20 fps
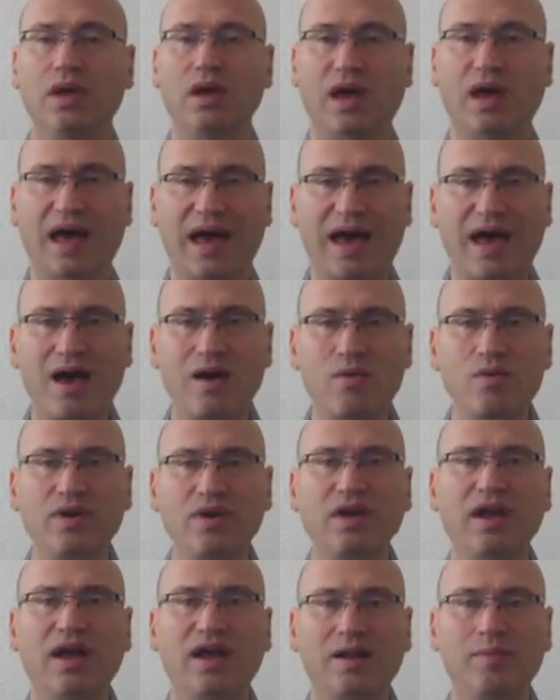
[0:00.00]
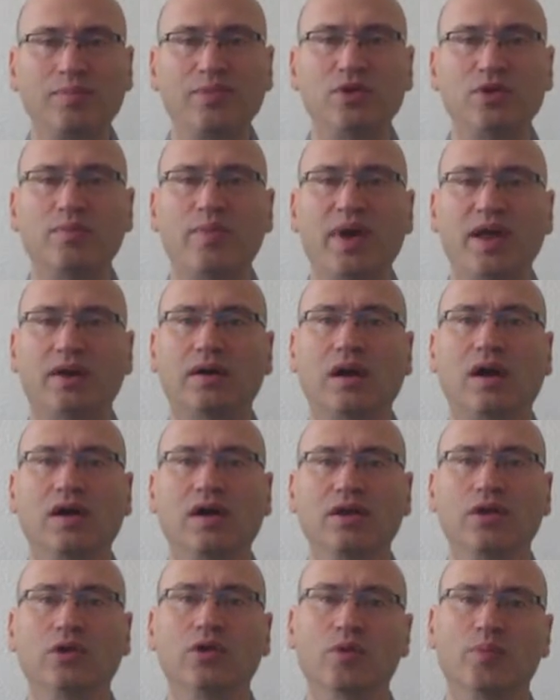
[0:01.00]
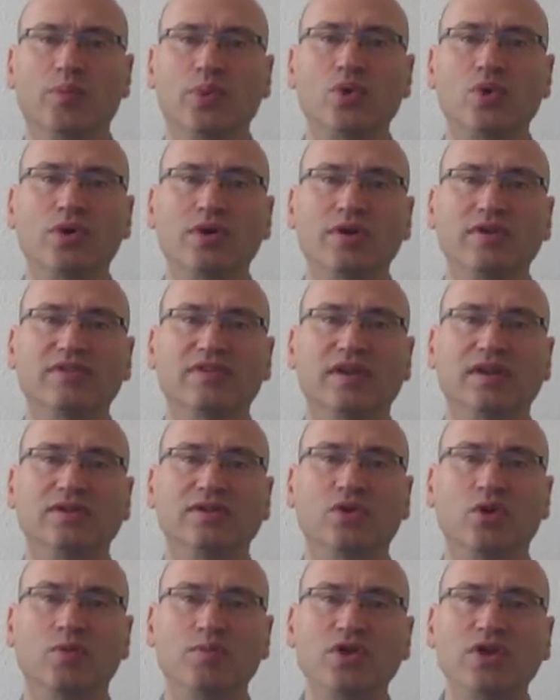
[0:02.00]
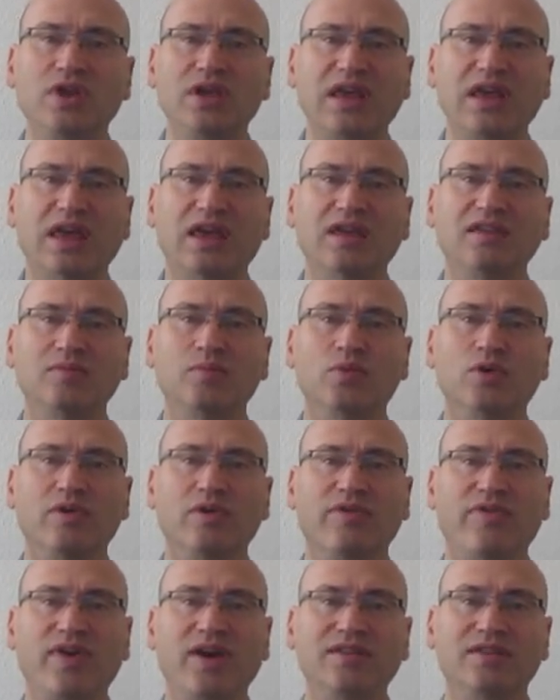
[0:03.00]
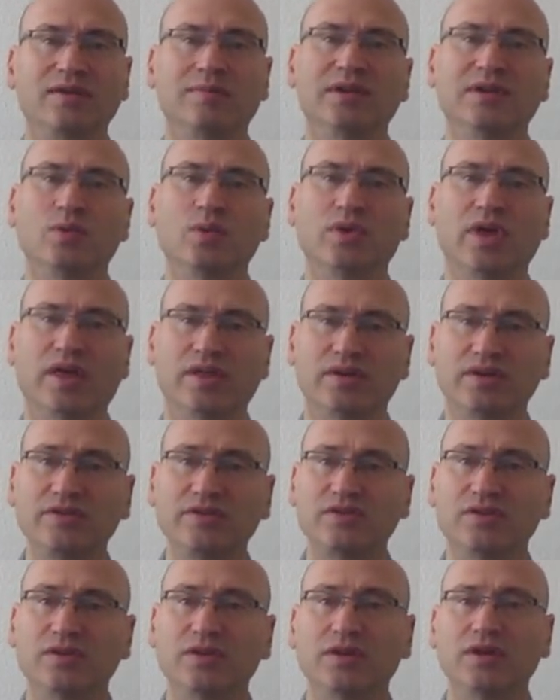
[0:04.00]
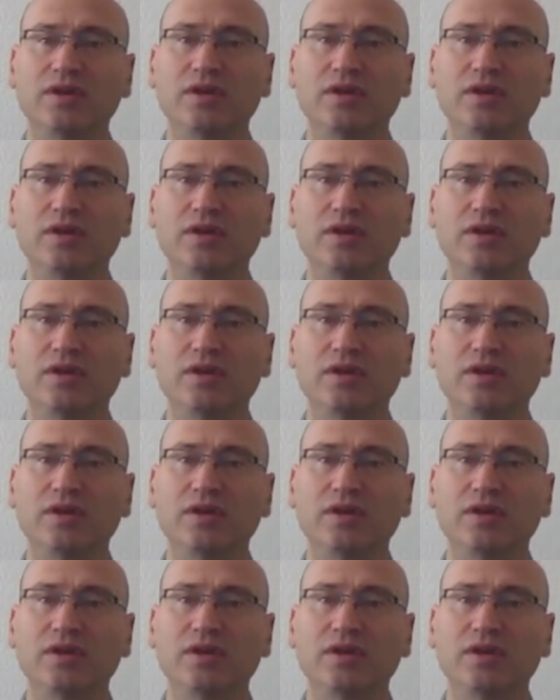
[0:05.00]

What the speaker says: How would it help you better argue your points and to communicate more effectively with others?